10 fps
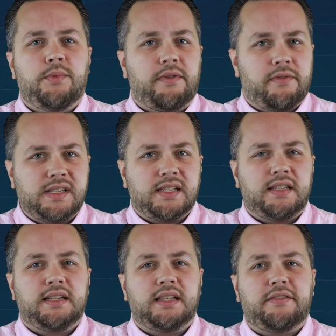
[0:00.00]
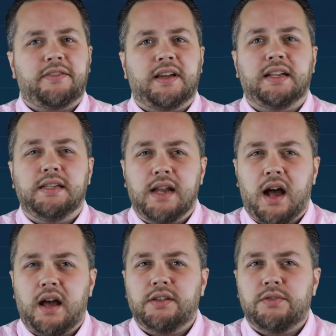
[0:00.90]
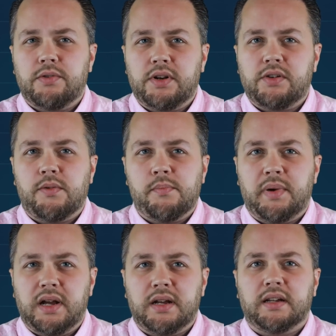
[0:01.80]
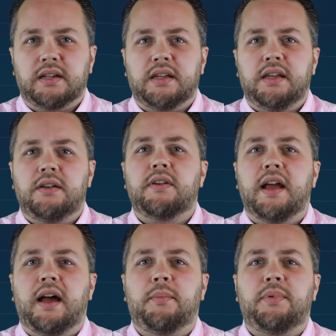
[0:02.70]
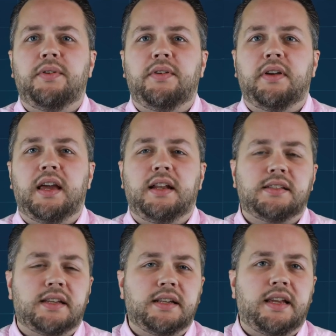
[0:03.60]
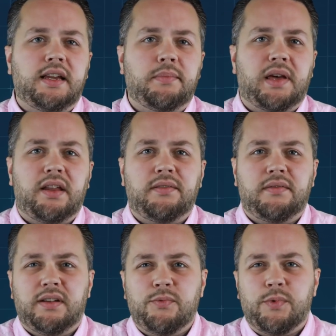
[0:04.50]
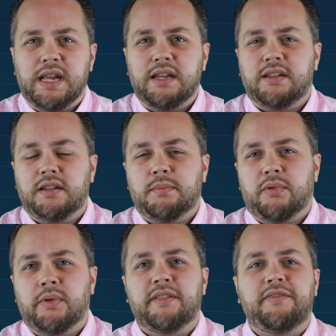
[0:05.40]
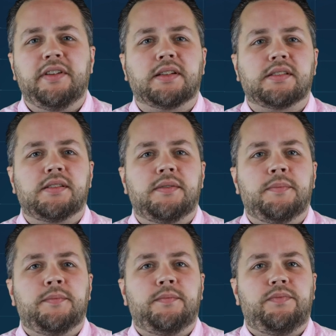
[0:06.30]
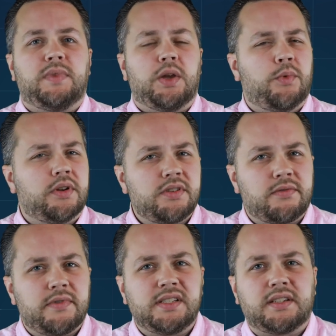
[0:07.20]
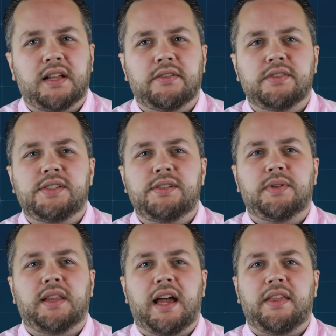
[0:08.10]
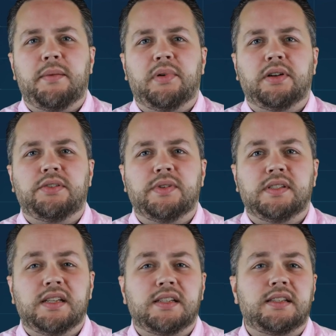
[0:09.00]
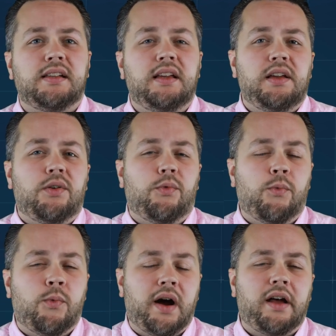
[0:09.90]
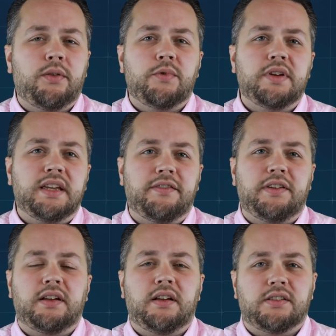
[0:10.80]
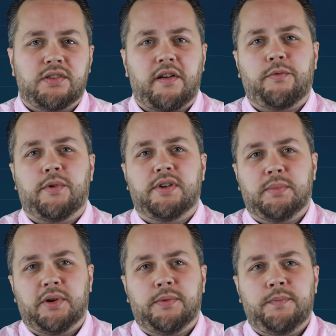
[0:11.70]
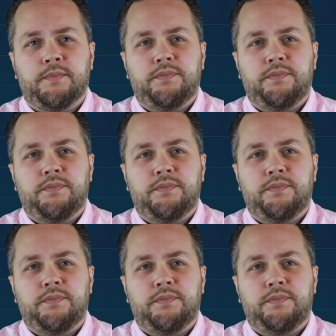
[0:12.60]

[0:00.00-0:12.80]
We've recently identified a non-critical bug in our app, and it's going to take about a week to deploy a fix. What is our risk tolerance to allow that bug to exist while we're giving a software demo?